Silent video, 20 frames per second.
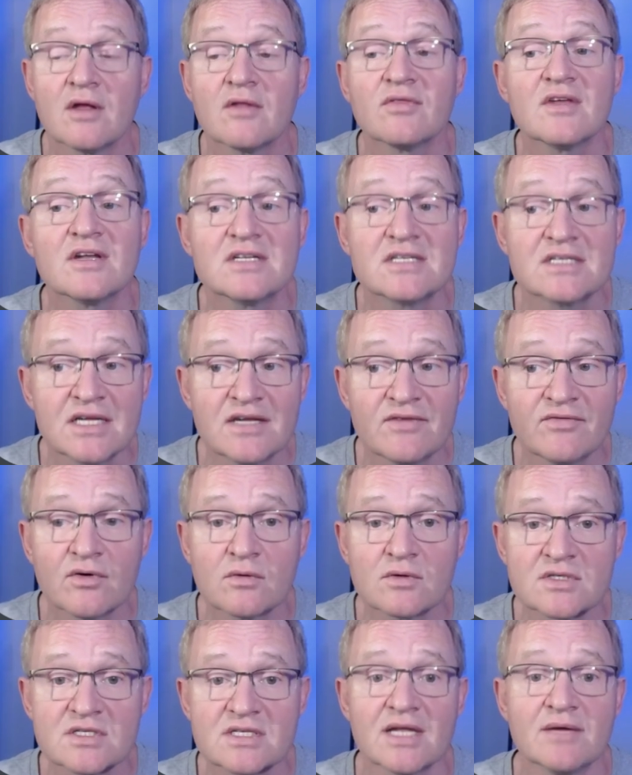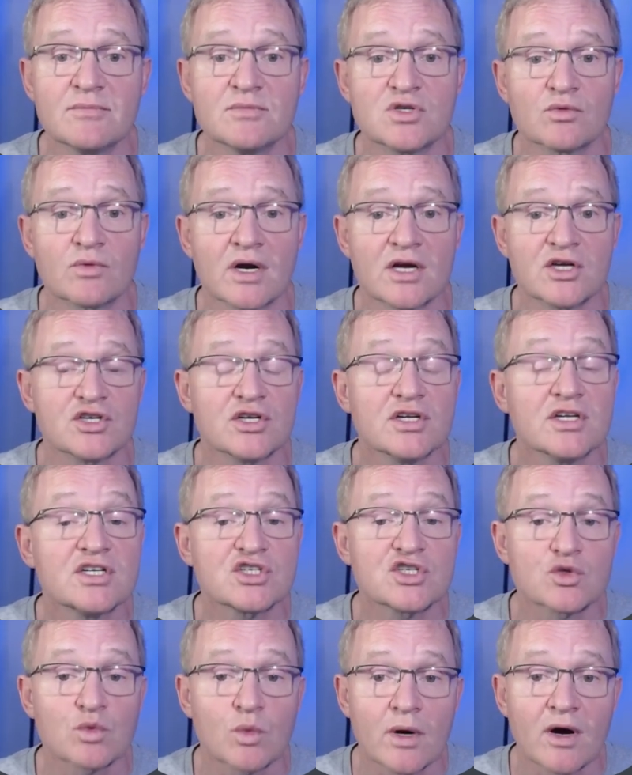The default sleep duration is
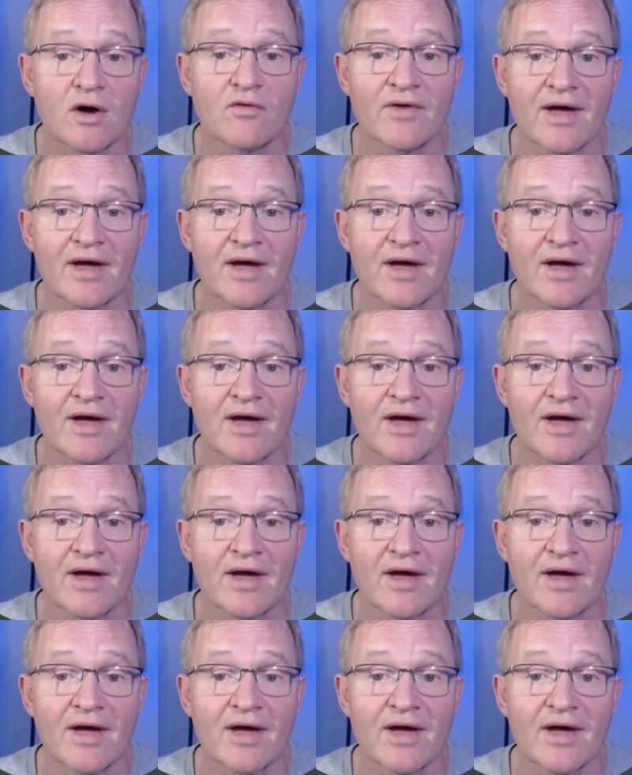12